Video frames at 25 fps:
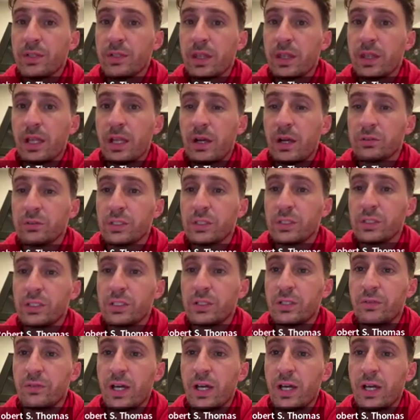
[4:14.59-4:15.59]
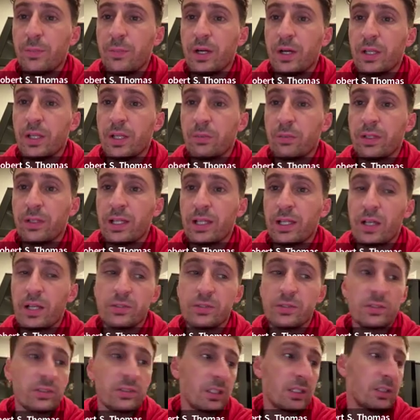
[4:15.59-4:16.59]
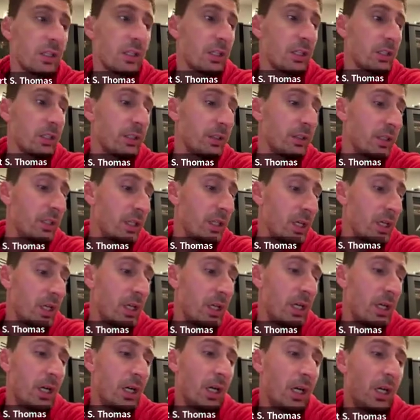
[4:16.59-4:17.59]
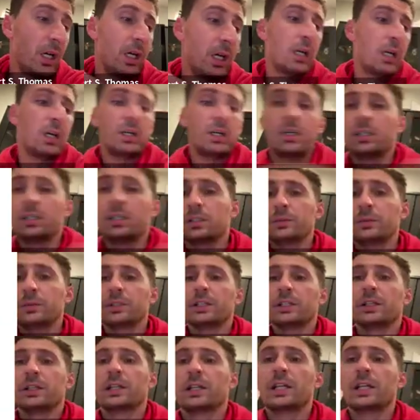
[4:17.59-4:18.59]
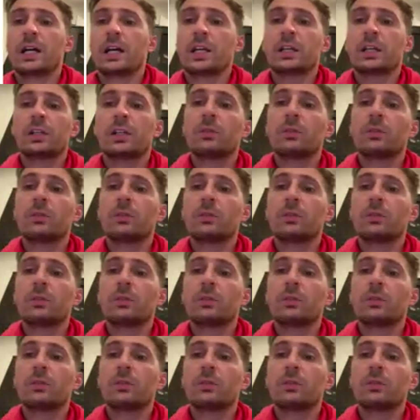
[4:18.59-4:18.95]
1,000 divided by 3,600. Let me get a calculator